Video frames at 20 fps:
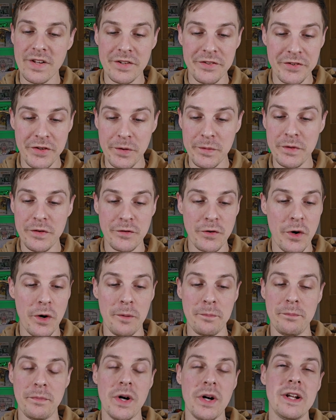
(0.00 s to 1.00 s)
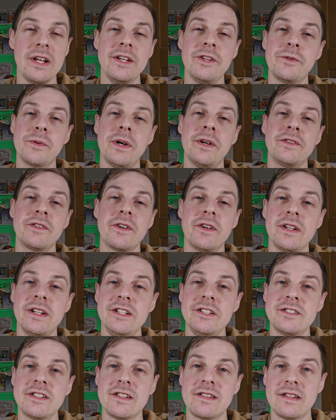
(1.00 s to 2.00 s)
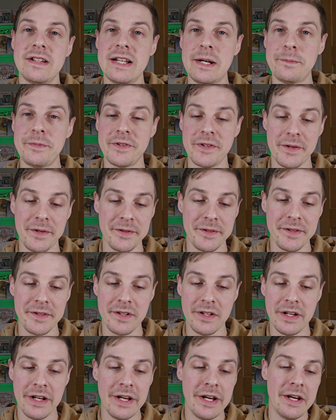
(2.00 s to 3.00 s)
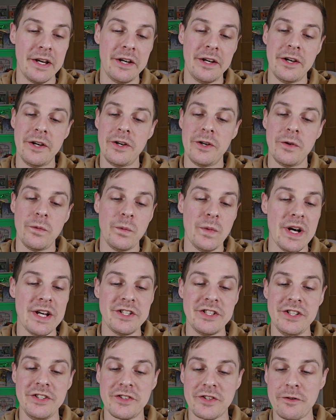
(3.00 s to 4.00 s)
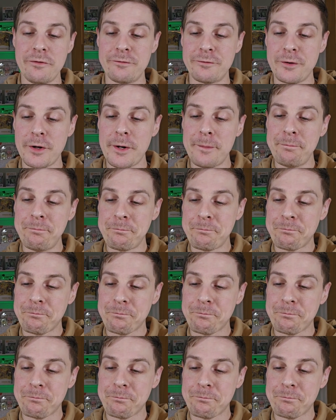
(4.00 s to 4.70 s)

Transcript: So you've got Molly as well, has got an interesting episode on where she's come from.